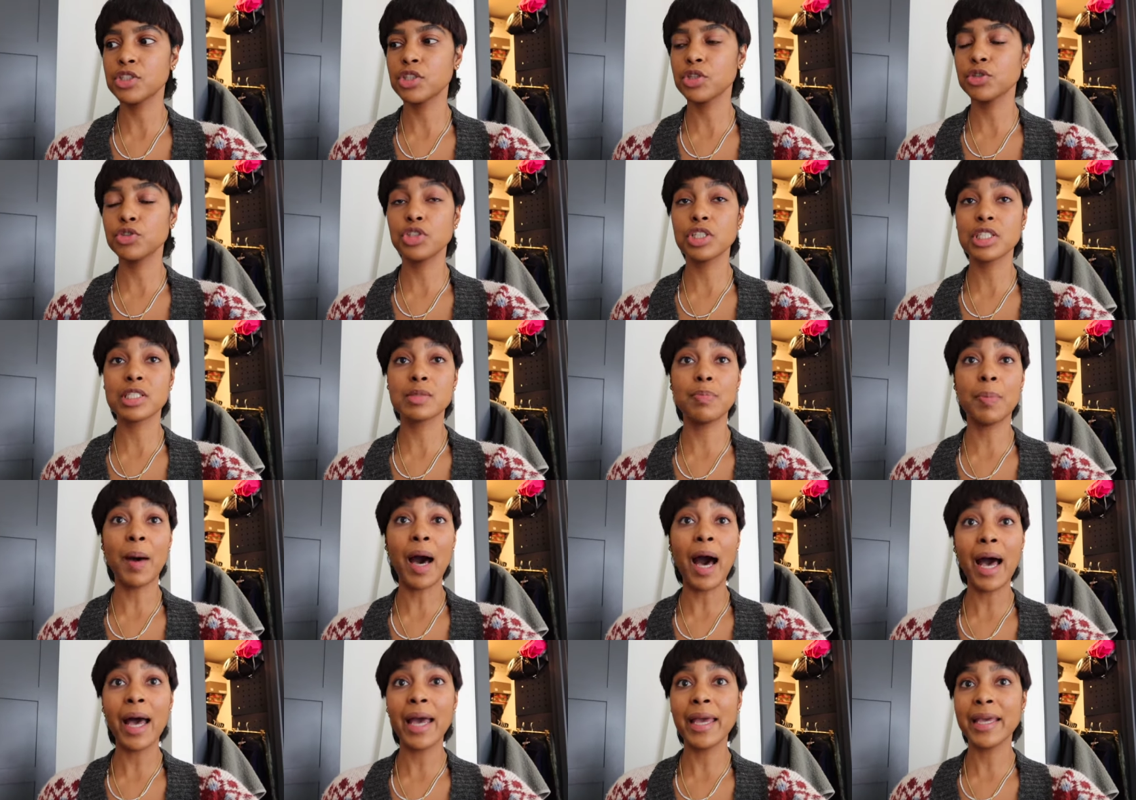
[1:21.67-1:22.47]
So just
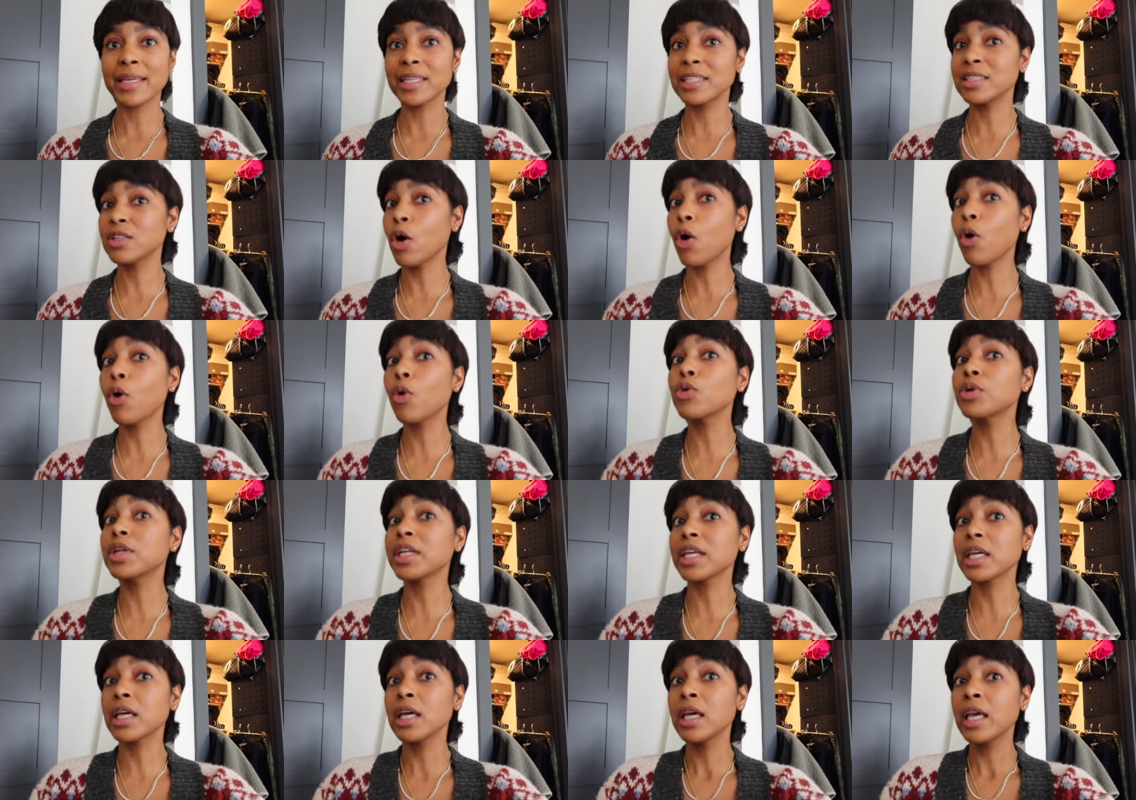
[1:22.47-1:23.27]
buying and
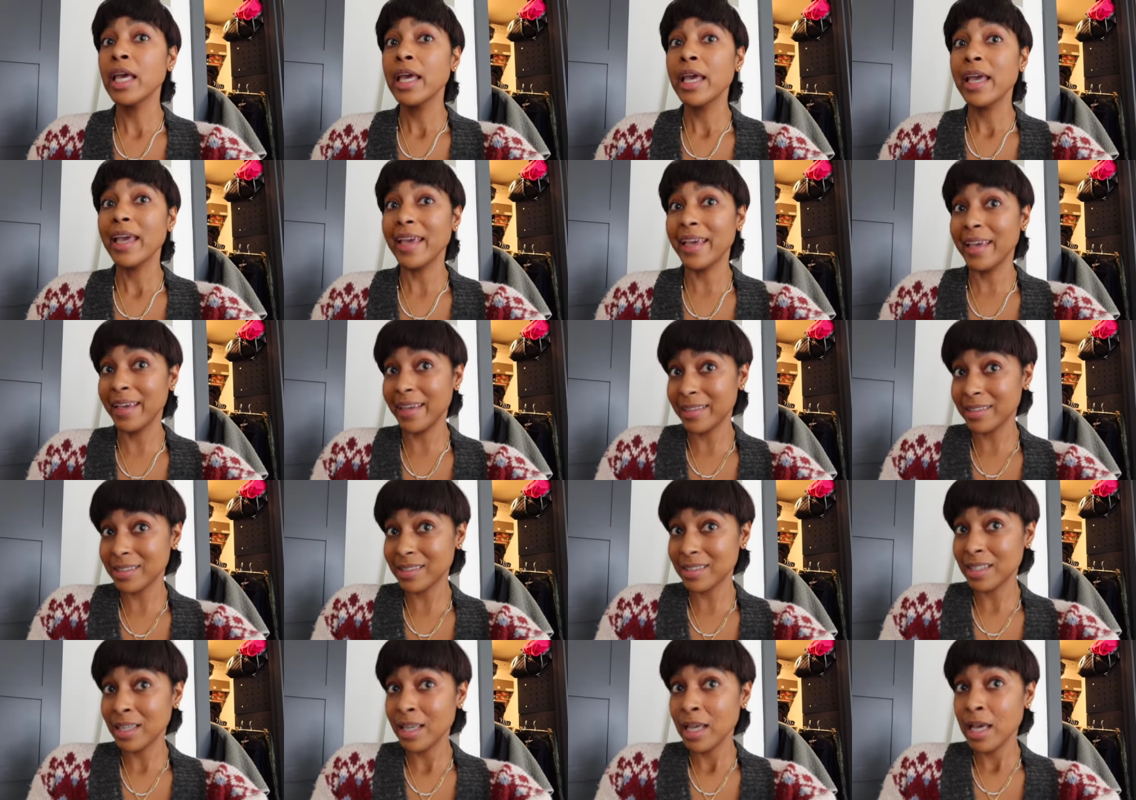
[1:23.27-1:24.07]
holding
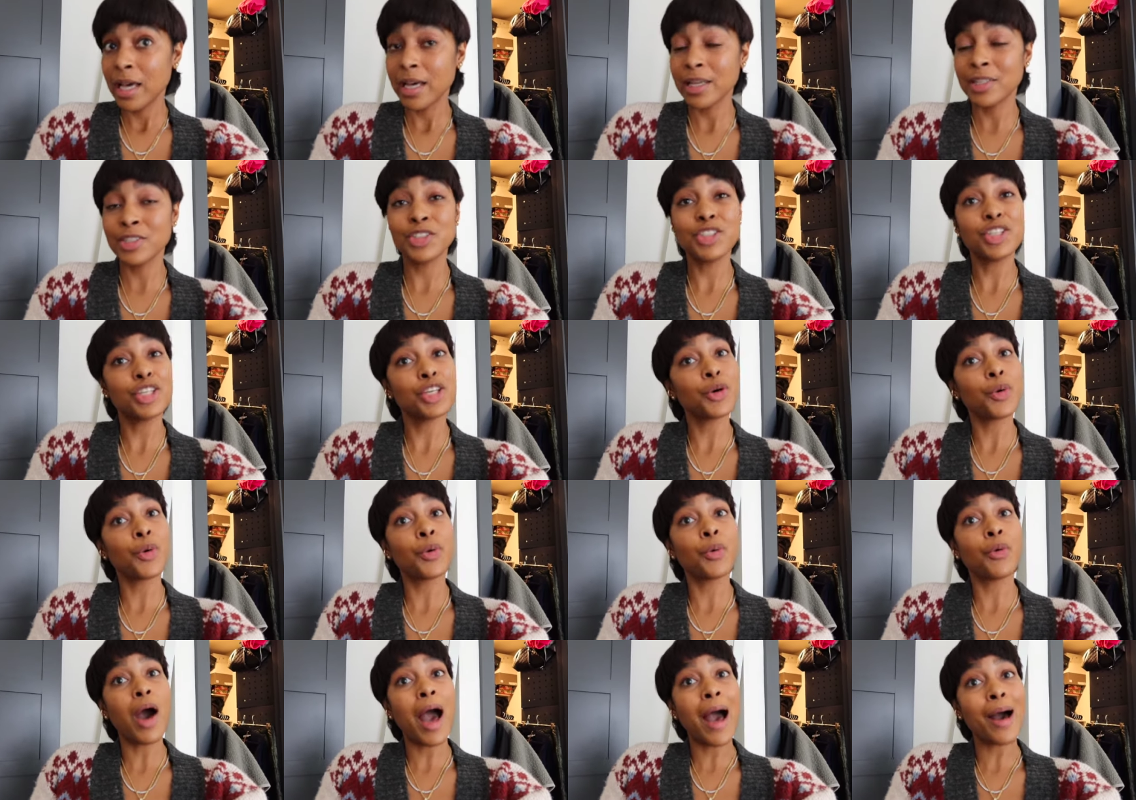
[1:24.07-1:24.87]
it
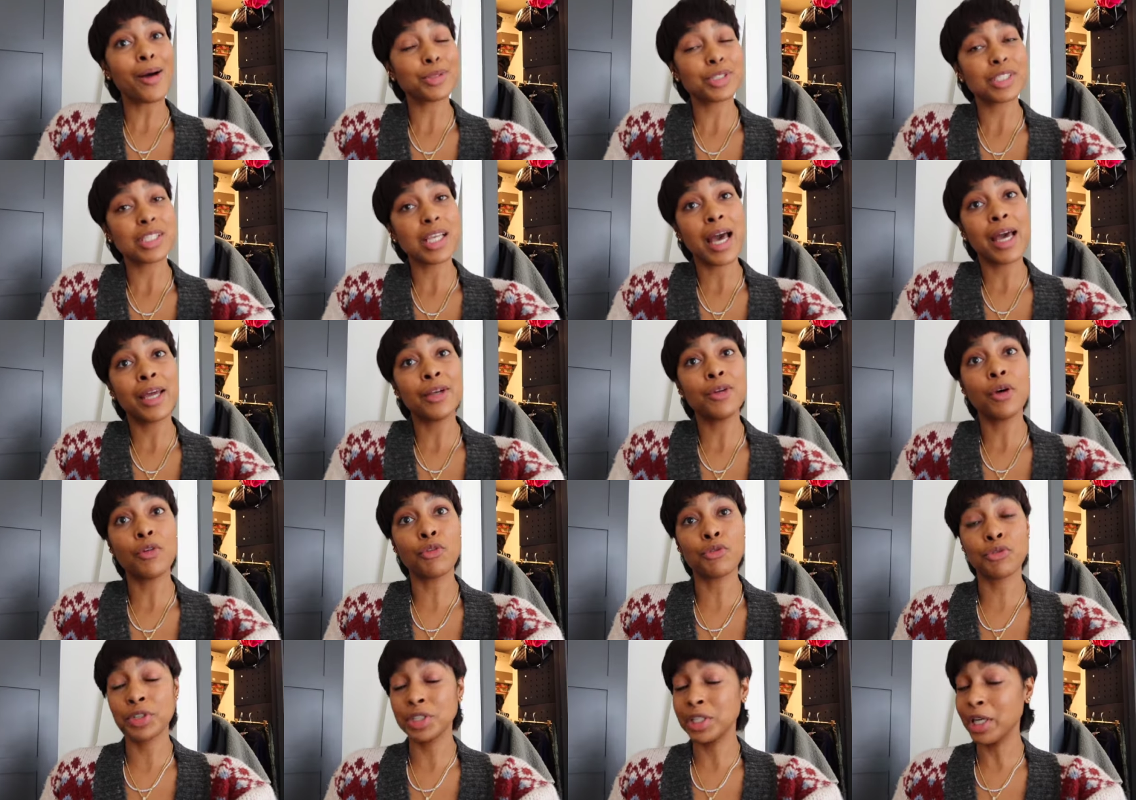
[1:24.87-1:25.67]
until outside
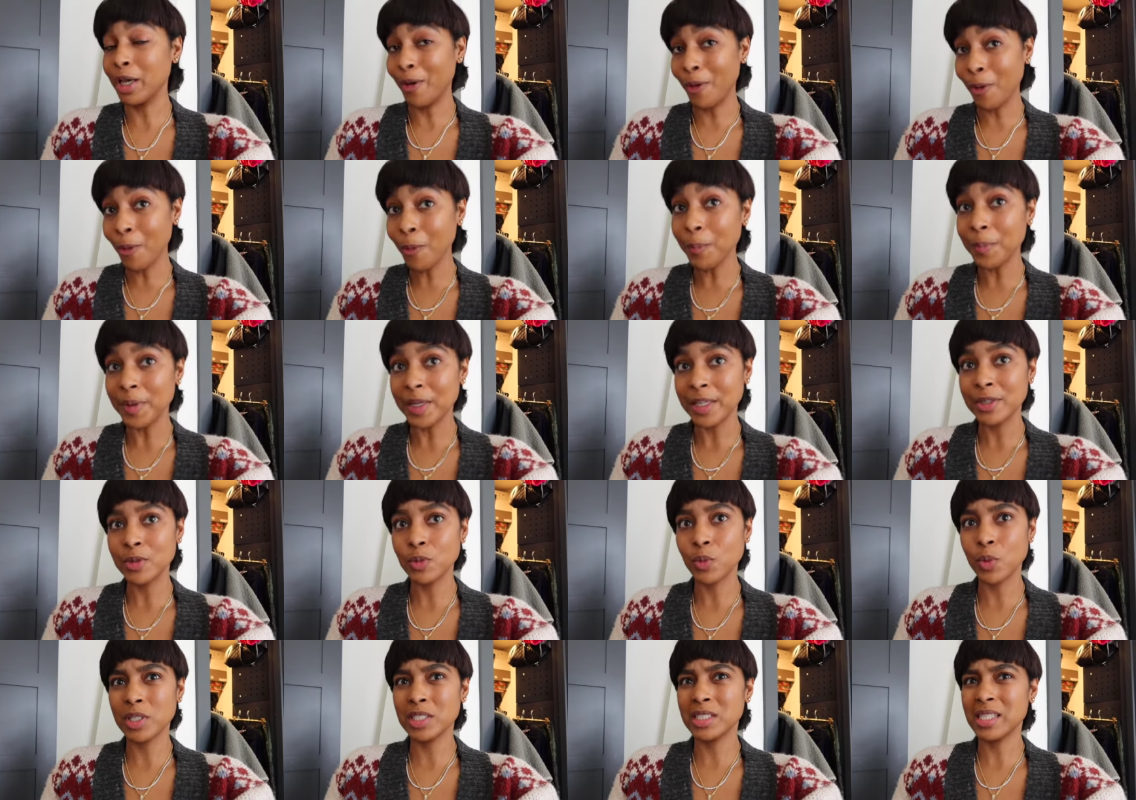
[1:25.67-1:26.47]

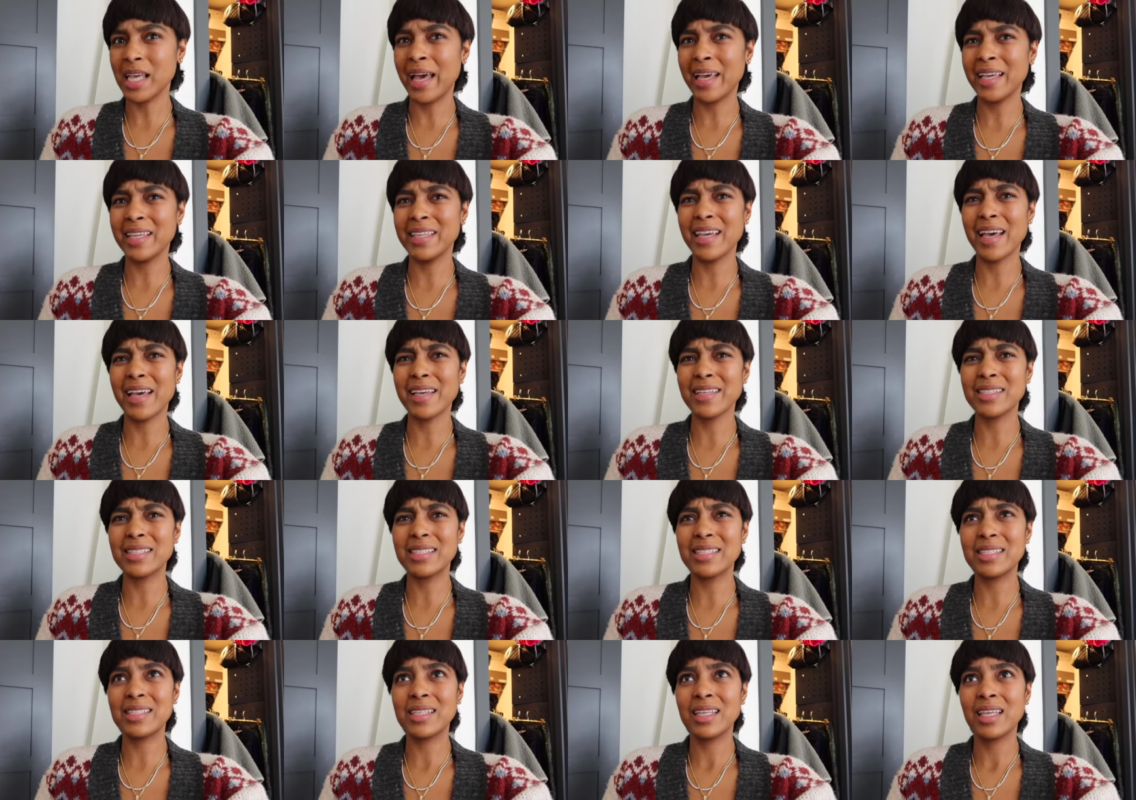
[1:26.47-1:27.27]
reopened was, I
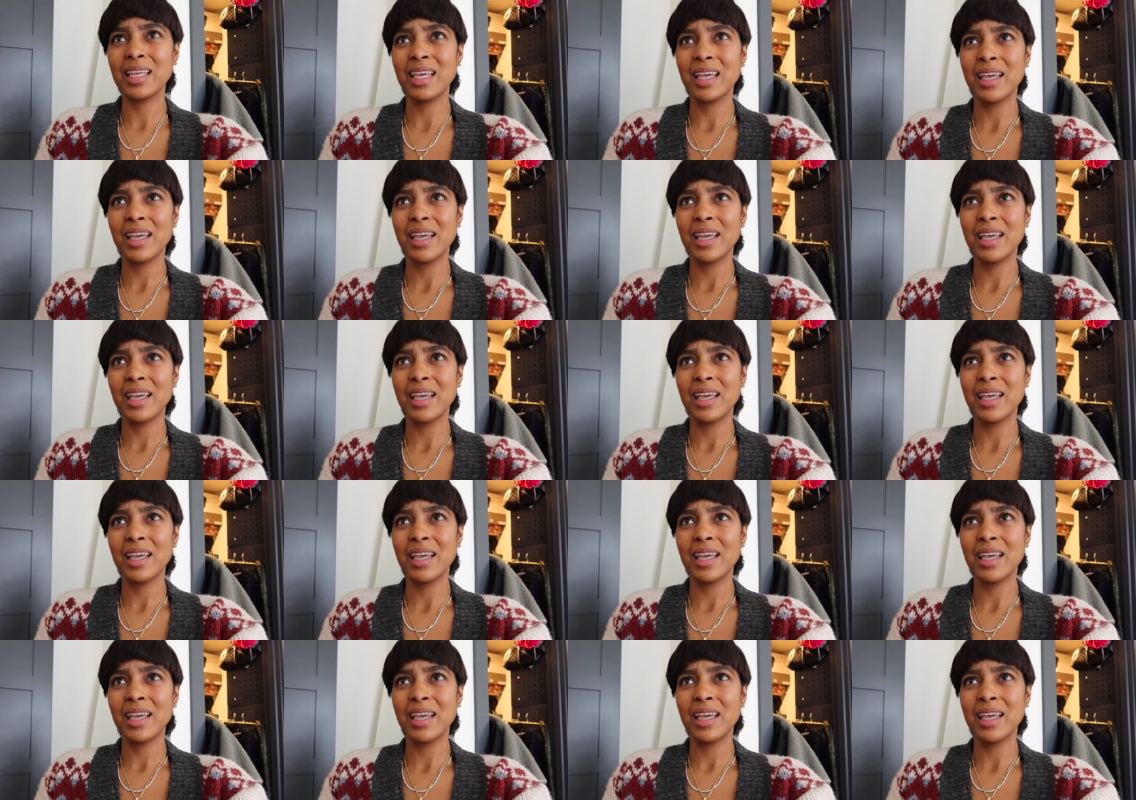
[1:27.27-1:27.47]
guess,